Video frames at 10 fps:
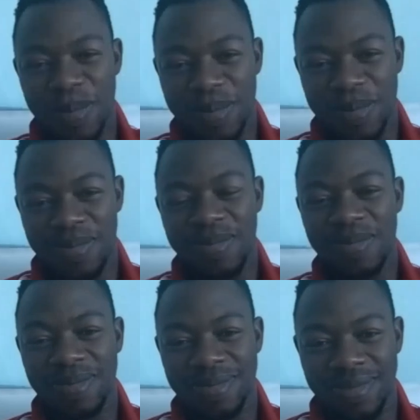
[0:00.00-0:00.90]
pushed
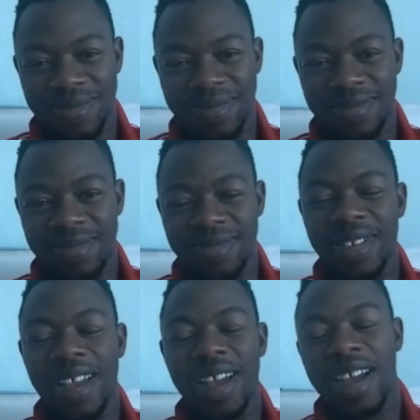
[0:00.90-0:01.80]
them on you.
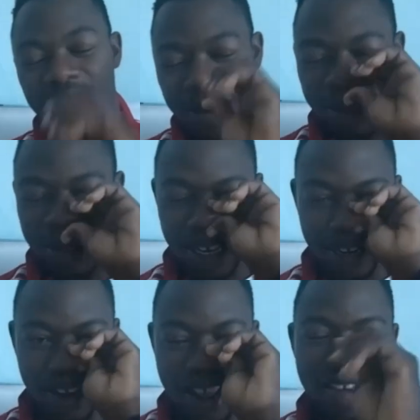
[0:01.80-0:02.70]
A hundred
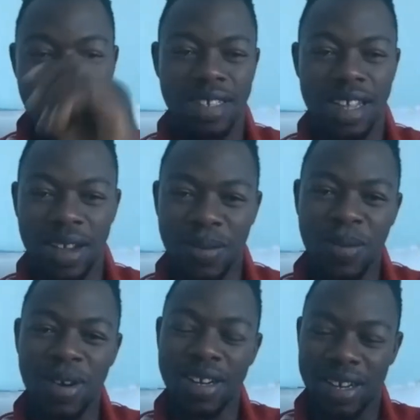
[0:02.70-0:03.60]
percent. And you that's know? like
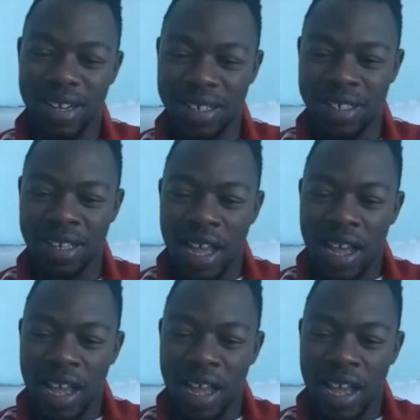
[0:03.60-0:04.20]
what it is.